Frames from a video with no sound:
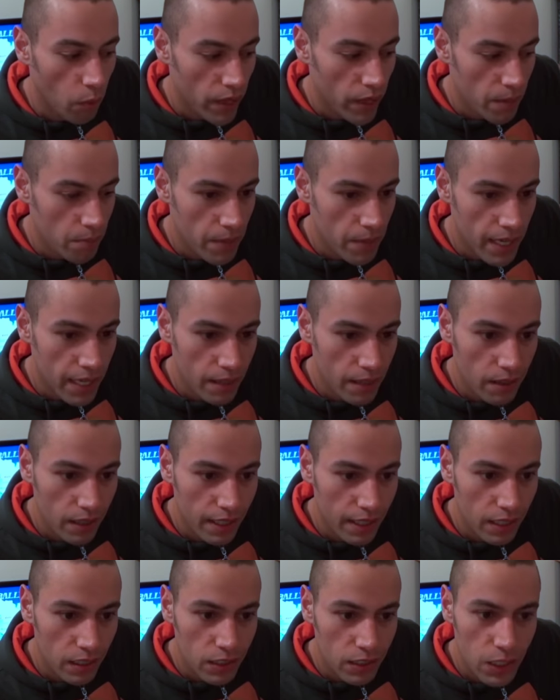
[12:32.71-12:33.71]
where you meet
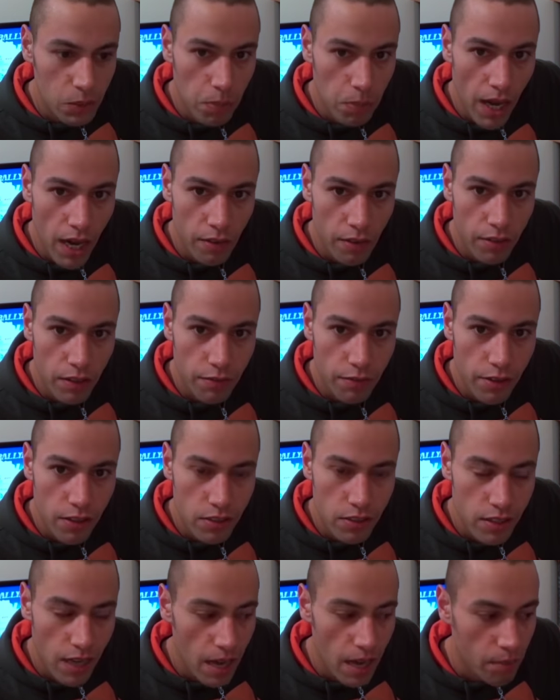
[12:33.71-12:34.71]
Guilty Spark for the
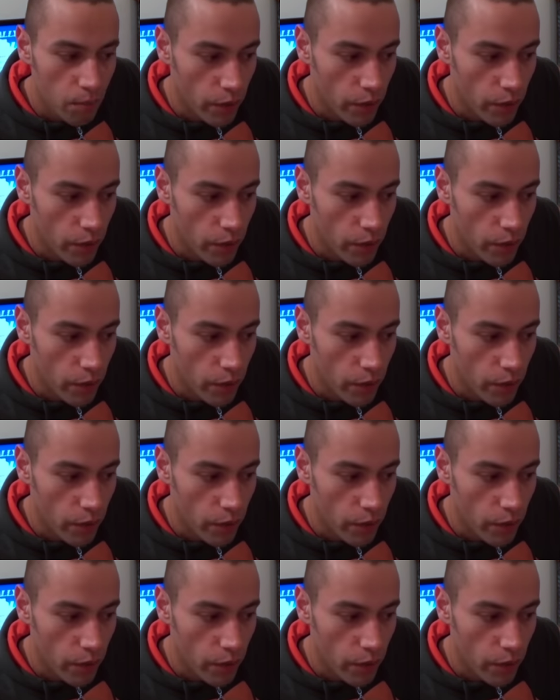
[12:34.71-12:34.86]
first time,